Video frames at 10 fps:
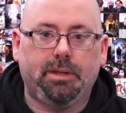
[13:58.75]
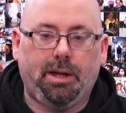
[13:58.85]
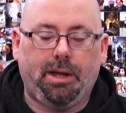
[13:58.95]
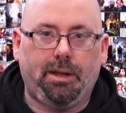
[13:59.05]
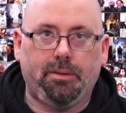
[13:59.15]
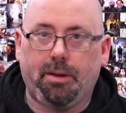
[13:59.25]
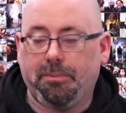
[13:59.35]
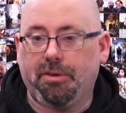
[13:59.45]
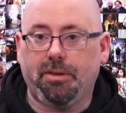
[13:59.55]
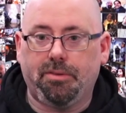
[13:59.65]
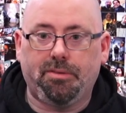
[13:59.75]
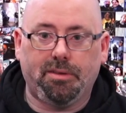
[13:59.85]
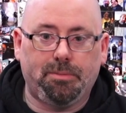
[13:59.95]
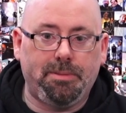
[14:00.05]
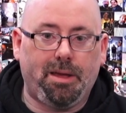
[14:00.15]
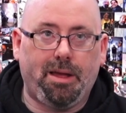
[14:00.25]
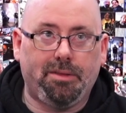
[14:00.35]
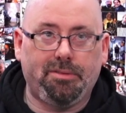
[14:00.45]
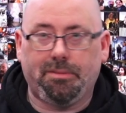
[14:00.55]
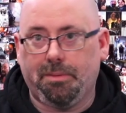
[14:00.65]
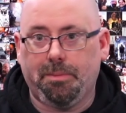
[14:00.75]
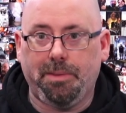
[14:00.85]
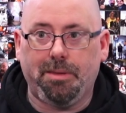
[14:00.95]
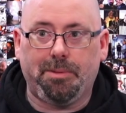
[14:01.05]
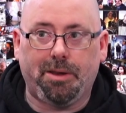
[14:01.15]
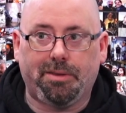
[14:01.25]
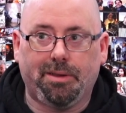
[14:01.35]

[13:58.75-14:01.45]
6 it'll be about